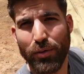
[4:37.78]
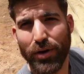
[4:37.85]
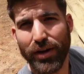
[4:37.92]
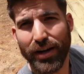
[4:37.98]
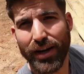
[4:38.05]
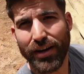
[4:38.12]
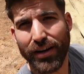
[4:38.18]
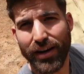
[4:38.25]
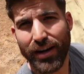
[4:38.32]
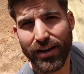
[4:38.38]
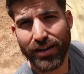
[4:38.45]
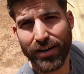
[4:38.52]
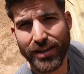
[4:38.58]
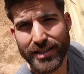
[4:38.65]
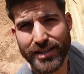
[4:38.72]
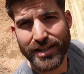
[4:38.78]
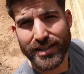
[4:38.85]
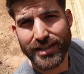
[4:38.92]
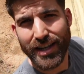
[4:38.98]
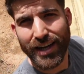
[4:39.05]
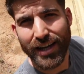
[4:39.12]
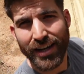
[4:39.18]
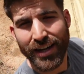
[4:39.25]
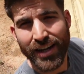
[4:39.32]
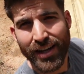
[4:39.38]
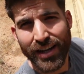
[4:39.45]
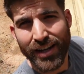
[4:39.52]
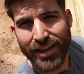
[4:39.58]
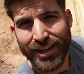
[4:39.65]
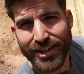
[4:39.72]
wood. I know, how crazy is that?
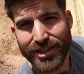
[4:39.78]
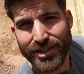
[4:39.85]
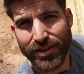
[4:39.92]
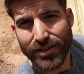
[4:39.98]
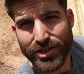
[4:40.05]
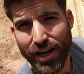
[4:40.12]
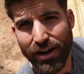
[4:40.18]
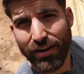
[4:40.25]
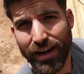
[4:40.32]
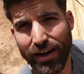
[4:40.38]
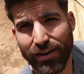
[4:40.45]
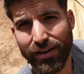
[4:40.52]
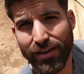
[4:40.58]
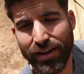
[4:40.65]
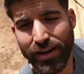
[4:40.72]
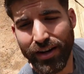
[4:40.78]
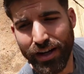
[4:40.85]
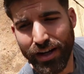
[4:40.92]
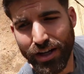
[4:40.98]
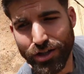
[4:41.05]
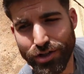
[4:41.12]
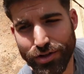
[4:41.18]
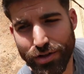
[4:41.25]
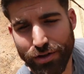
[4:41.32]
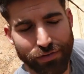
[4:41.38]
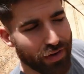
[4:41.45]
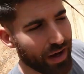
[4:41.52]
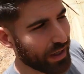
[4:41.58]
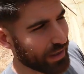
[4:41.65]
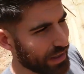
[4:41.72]
So shout out to the
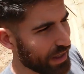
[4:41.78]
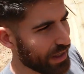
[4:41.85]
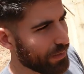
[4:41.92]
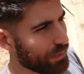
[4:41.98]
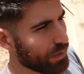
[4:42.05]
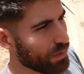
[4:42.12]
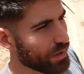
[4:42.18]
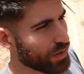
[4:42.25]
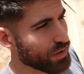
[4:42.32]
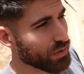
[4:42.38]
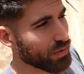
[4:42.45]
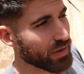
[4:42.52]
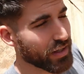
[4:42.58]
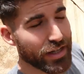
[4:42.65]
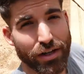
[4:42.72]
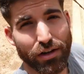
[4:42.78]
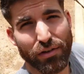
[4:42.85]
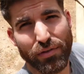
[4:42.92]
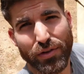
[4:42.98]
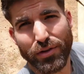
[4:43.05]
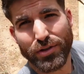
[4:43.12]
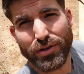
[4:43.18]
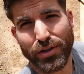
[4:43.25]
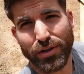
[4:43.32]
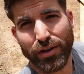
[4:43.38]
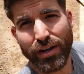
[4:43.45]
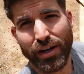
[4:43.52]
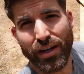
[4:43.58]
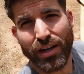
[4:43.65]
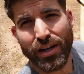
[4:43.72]
fact that I'm going to, in the near
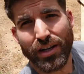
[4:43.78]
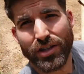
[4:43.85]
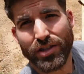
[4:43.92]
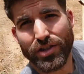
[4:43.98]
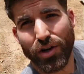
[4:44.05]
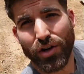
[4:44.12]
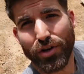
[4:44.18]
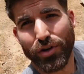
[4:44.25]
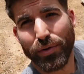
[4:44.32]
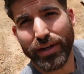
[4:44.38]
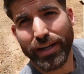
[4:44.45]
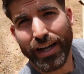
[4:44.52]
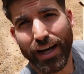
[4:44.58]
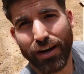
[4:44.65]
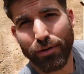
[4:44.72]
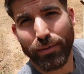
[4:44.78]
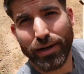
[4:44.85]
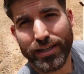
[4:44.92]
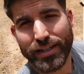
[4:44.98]
future, start doing that on my